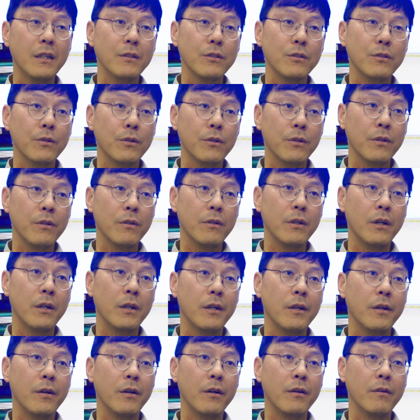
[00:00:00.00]
so
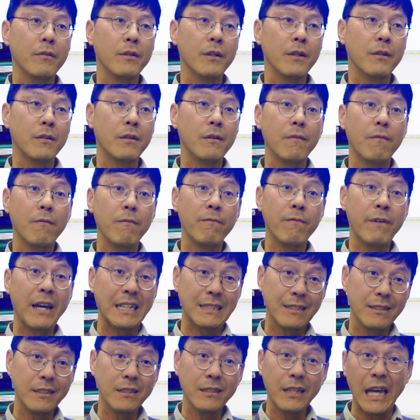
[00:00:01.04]
uh, their
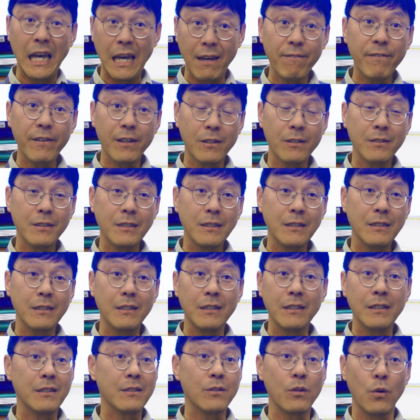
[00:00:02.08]
vaccine efficacy
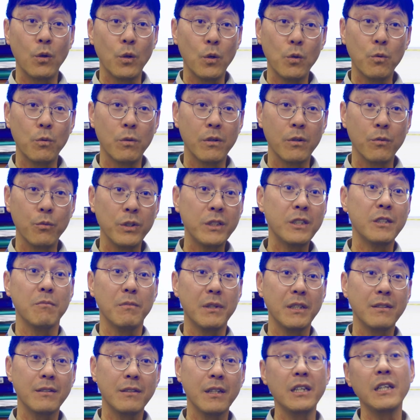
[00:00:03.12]
is lower, which
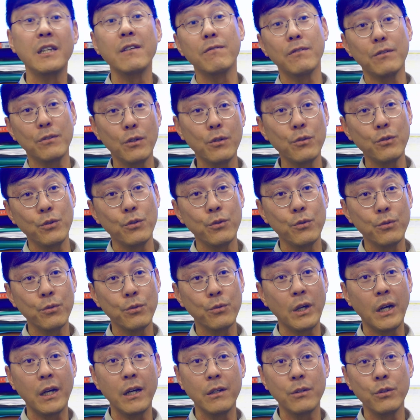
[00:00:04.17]
means that even though
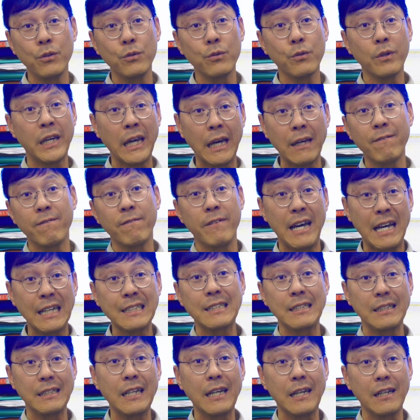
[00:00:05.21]
you, you get
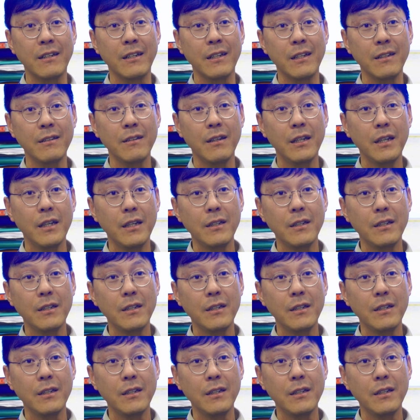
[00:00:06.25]
vaccinated,